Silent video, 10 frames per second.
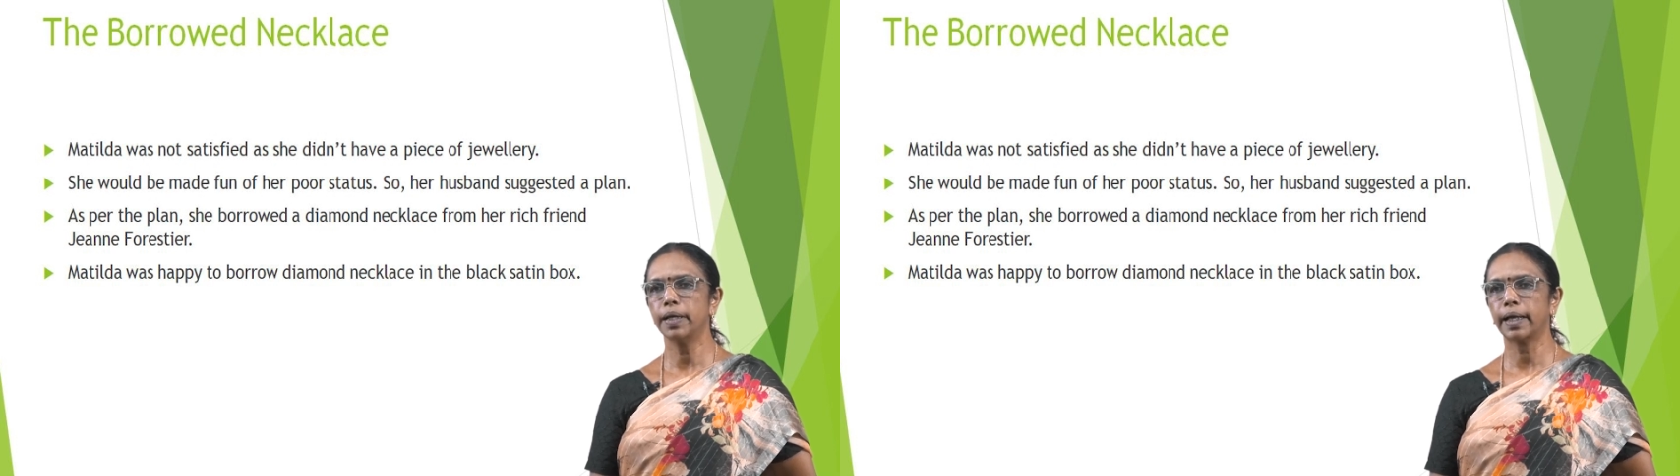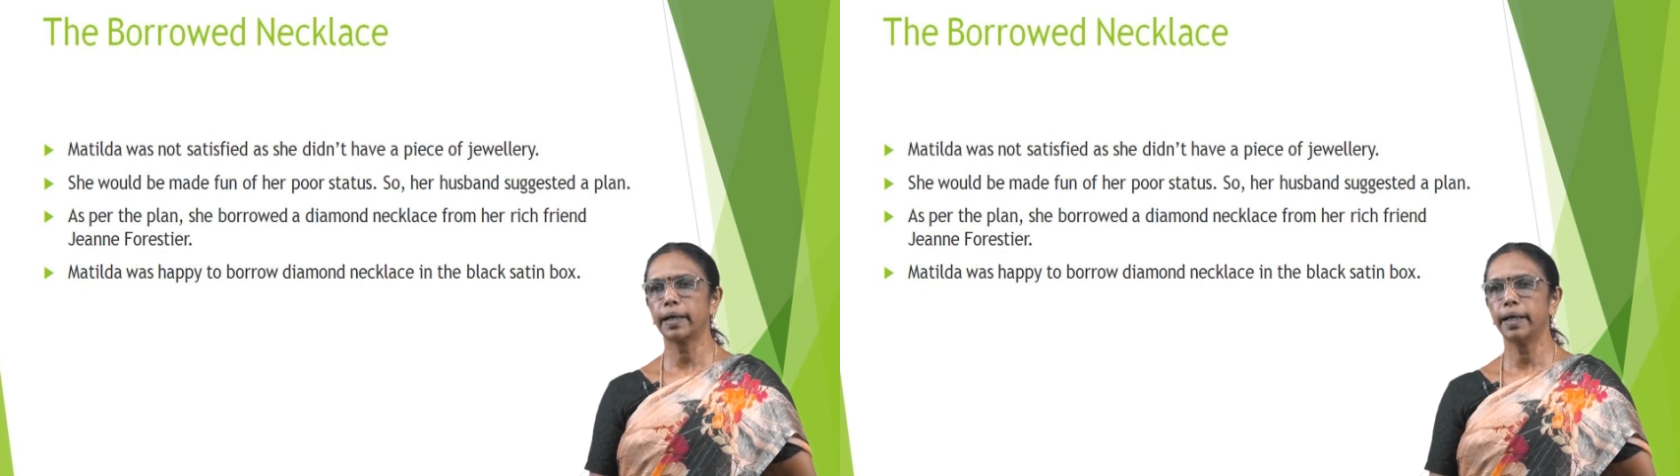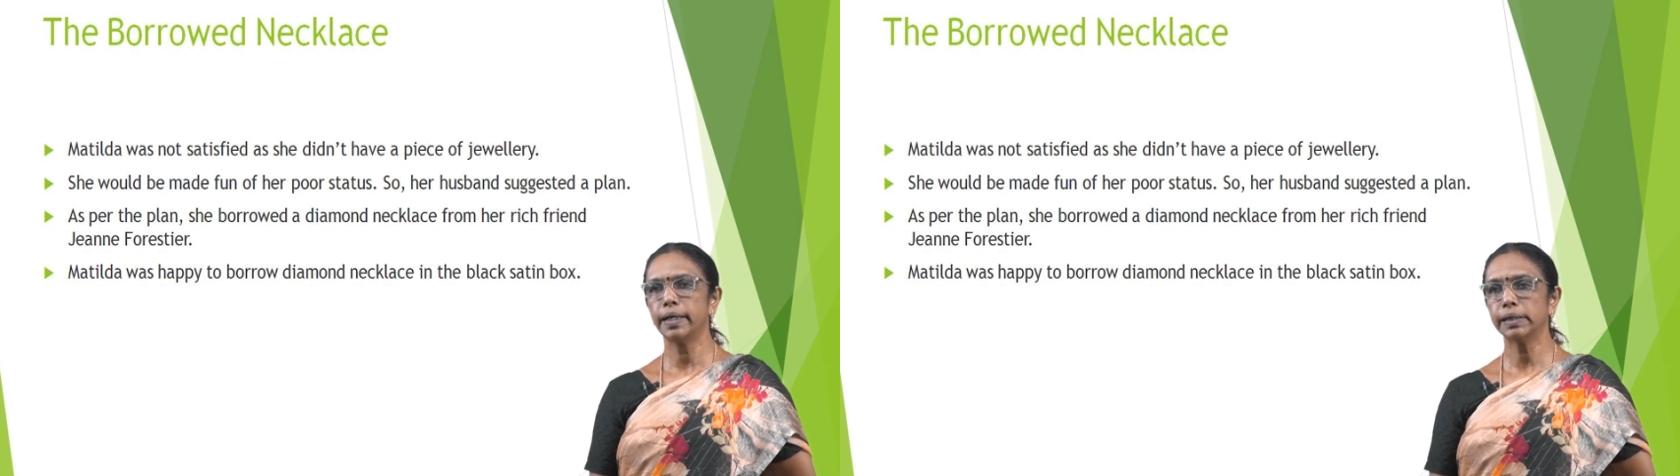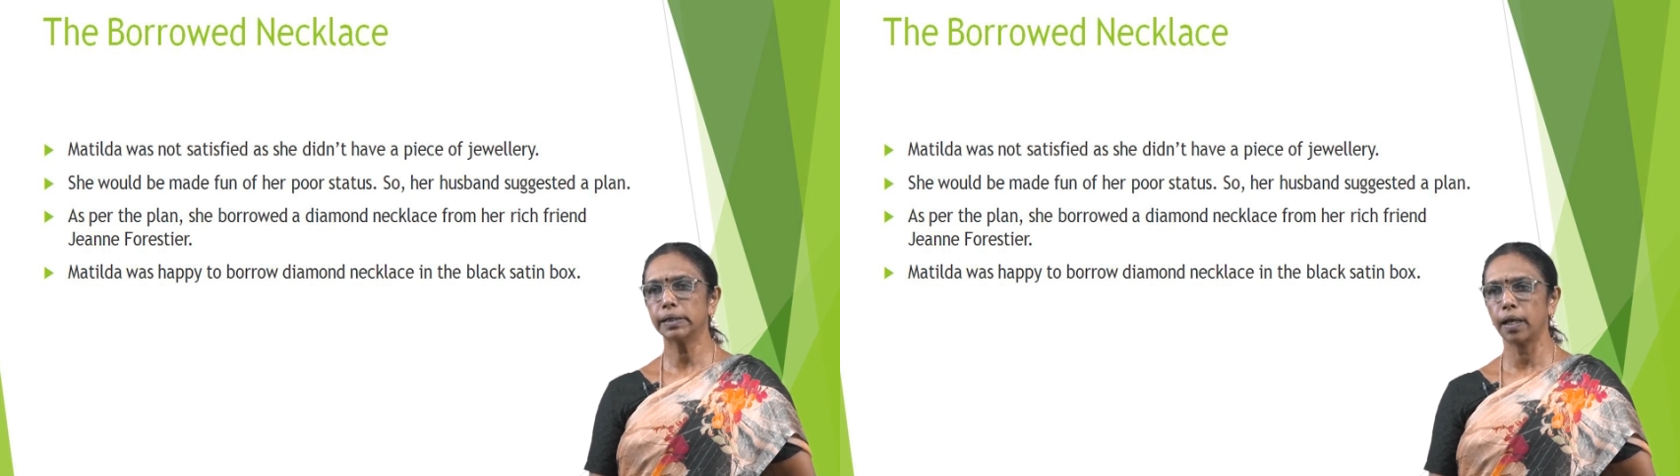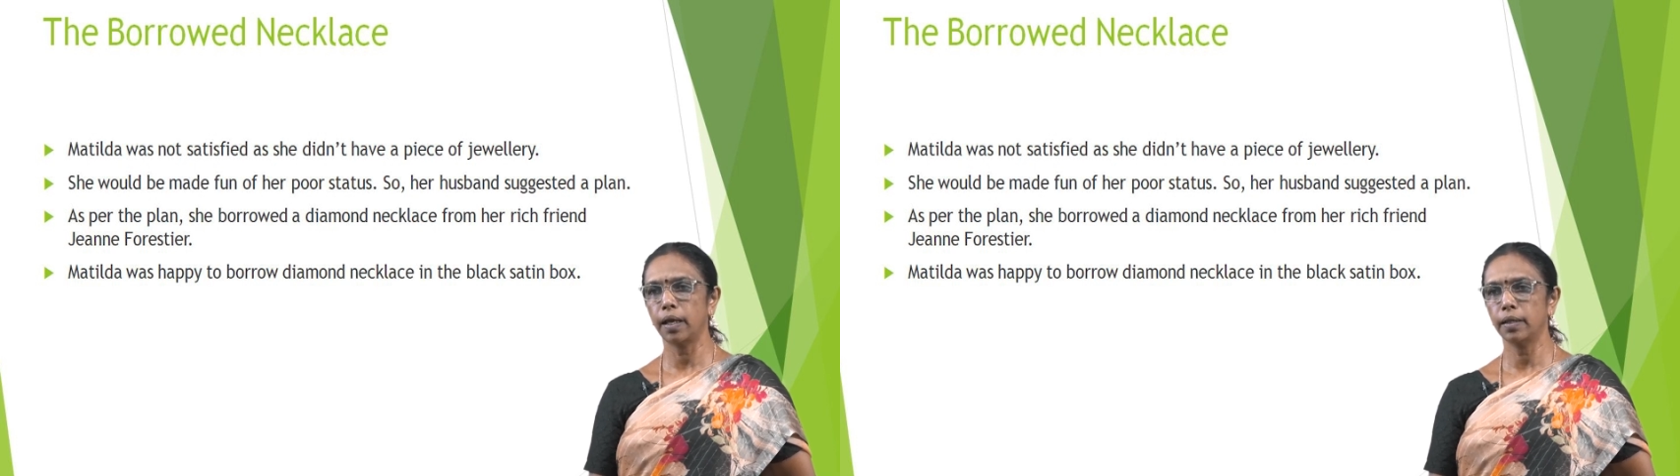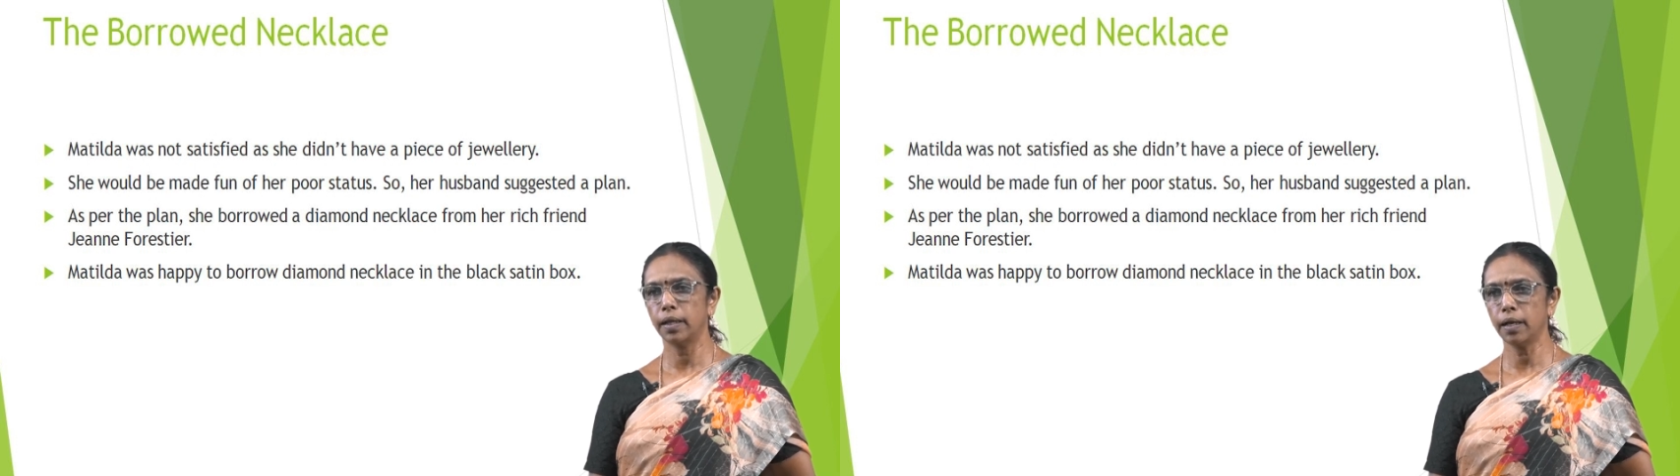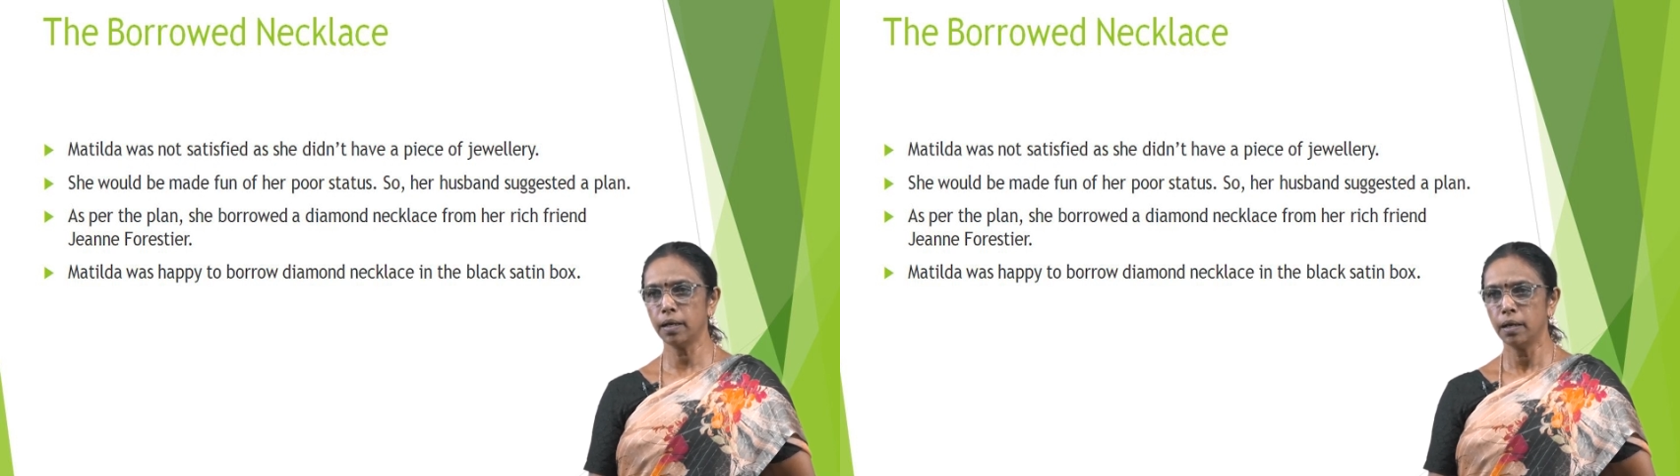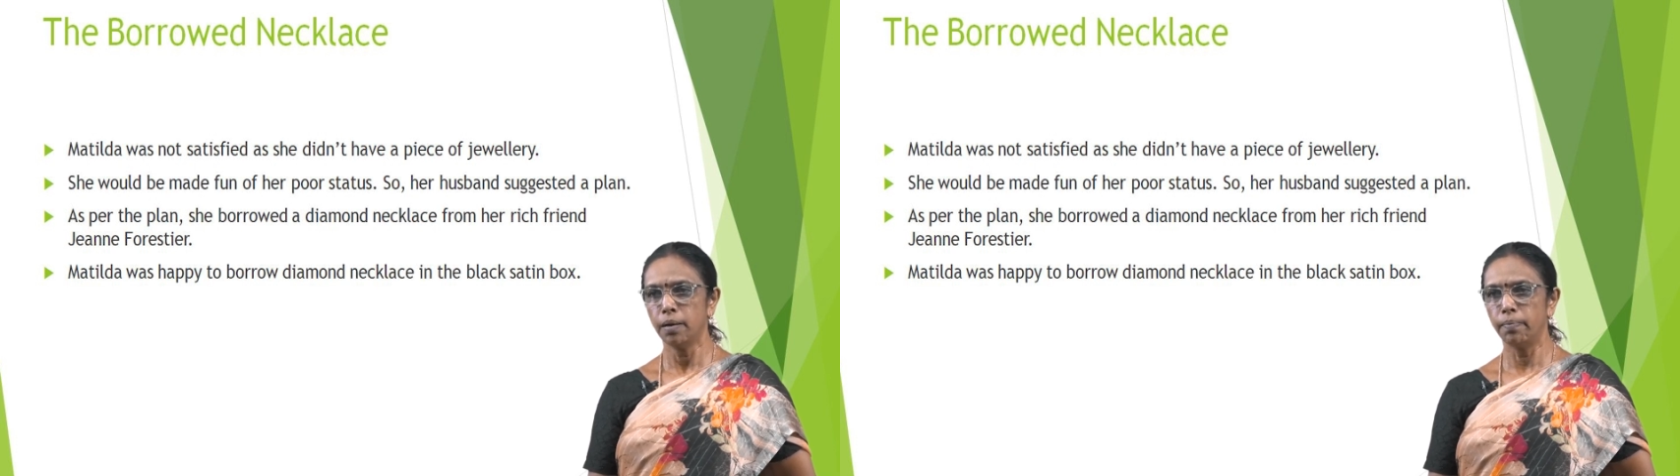necklace in the